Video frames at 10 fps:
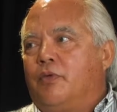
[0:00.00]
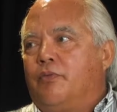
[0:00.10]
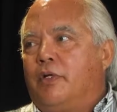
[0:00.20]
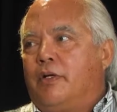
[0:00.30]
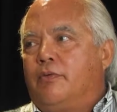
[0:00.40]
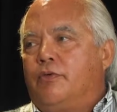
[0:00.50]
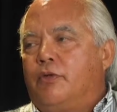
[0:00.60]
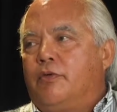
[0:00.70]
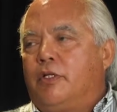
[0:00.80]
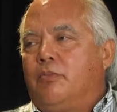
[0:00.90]
When I
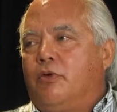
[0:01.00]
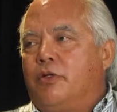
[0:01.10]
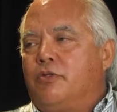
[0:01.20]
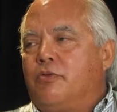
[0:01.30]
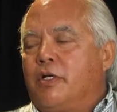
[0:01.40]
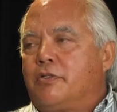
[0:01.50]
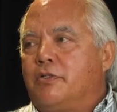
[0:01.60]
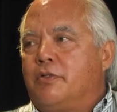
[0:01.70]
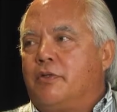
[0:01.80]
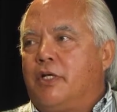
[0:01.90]
served on the board of
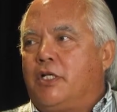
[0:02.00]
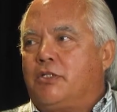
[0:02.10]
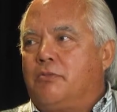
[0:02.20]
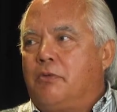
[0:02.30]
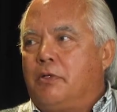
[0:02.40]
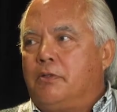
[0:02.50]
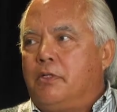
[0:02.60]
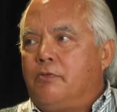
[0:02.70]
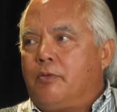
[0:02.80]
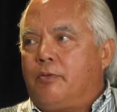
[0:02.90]
directors of the National Board
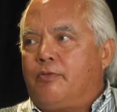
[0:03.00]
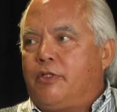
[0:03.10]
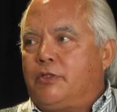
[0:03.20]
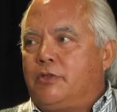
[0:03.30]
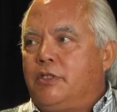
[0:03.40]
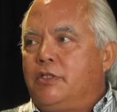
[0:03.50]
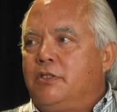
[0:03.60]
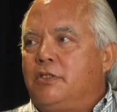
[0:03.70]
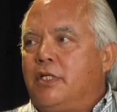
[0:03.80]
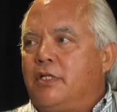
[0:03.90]
for Professional
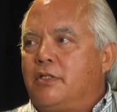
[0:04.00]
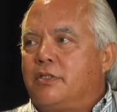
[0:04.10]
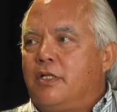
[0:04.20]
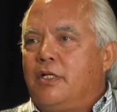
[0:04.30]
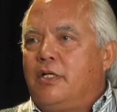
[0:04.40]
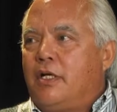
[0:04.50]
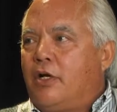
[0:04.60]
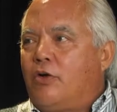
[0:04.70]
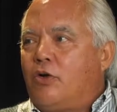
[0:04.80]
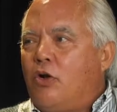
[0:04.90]
Teaching Standards, I
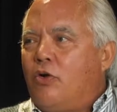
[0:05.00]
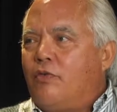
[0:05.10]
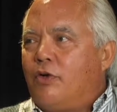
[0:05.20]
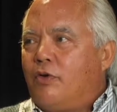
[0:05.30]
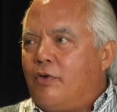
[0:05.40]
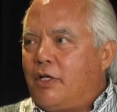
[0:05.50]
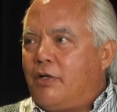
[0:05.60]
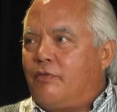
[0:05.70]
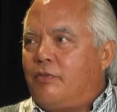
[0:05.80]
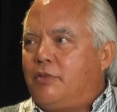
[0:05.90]
heard over and over
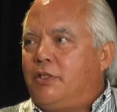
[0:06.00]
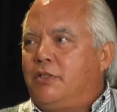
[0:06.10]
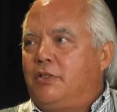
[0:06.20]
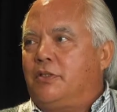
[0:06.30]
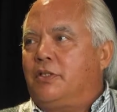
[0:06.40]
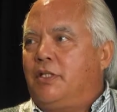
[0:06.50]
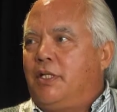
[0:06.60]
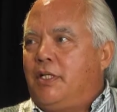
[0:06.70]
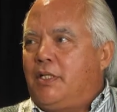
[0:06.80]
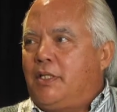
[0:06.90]
again from teachers
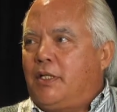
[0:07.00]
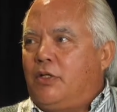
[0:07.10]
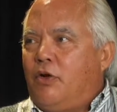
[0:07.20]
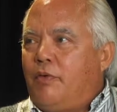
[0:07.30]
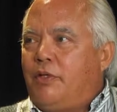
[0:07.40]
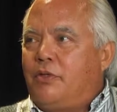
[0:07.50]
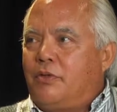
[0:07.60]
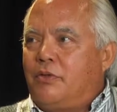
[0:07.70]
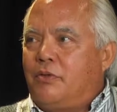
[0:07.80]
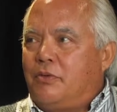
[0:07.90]
that going
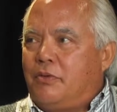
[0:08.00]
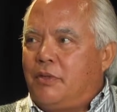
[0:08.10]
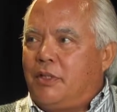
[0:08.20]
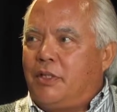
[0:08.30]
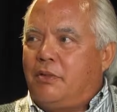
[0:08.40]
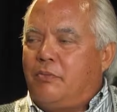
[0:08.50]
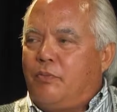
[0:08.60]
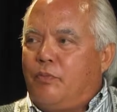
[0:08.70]
through the